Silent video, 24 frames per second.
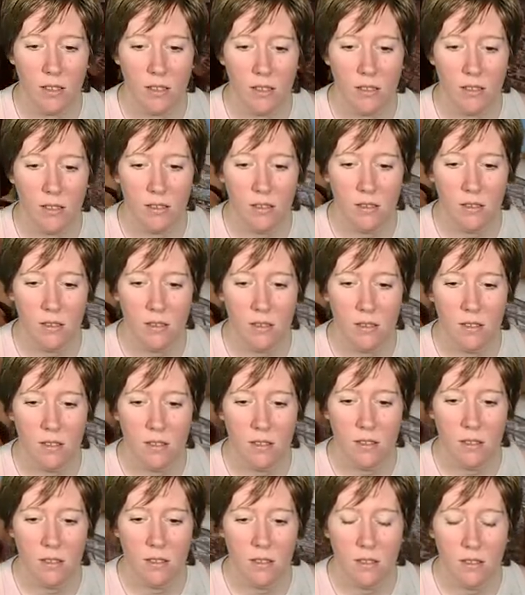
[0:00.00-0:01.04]

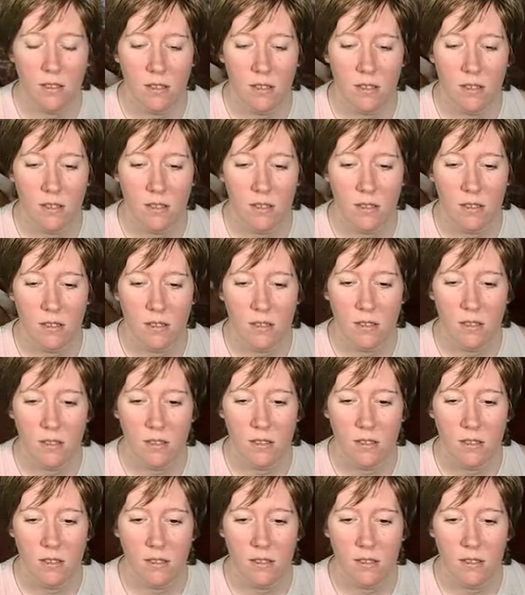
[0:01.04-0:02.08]

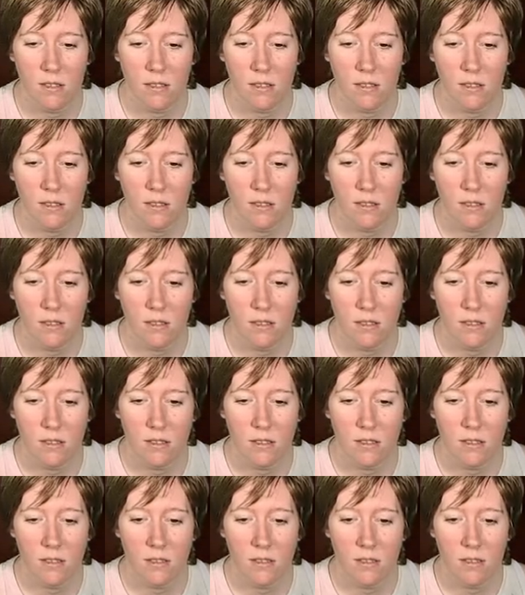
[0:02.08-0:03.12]

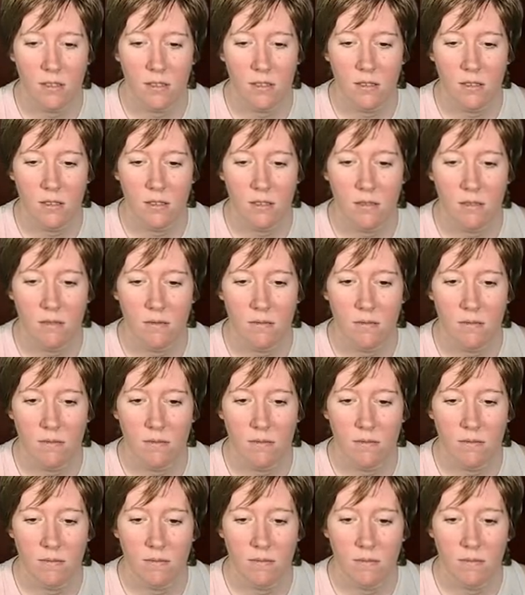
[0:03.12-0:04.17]

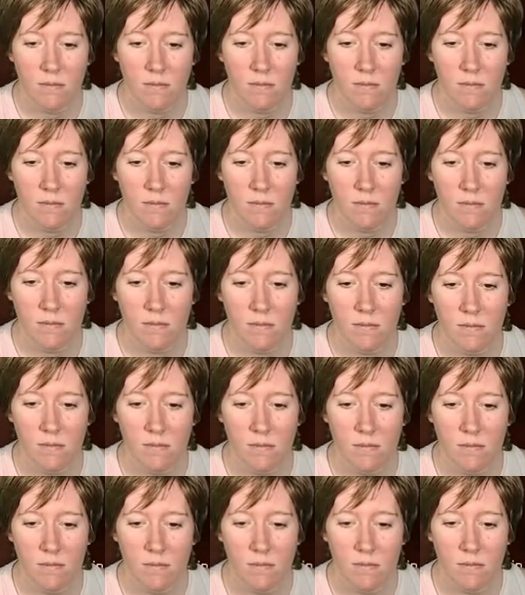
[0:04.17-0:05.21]

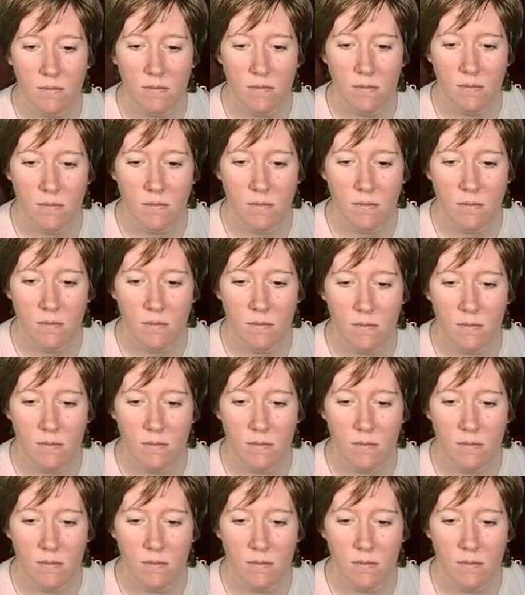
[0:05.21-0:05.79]
No words are spoken by the person on screen.